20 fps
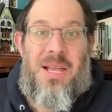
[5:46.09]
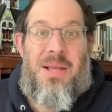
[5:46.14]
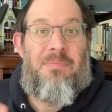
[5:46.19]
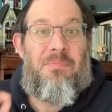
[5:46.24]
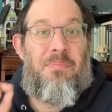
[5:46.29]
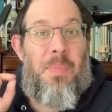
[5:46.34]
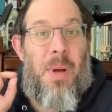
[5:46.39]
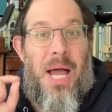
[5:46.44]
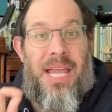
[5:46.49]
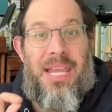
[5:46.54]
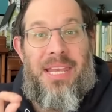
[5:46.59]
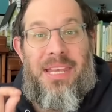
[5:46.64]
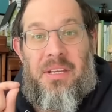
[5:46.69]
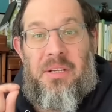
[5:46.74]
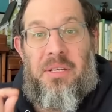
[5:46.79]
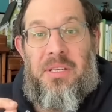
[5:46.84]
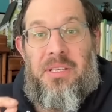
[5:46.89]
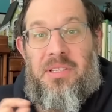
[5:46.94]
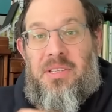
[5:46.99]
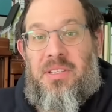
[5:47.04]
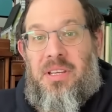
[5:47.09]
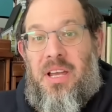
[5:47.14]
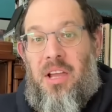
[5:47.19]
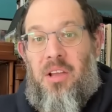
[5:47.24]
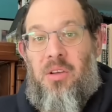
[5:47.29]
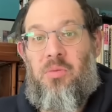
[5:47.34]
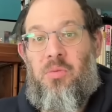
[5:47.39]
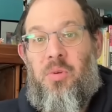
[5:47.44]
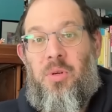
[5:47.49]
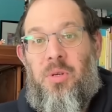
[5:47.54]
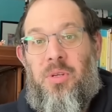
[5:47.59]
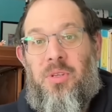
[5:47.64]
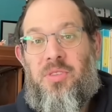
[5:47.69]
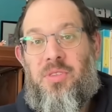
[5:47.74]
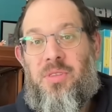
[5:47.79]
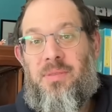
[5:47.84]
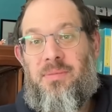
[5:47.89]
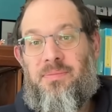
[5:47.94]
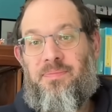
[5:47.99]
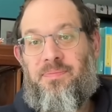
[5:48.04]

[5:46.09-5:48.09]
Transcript: binary style rules.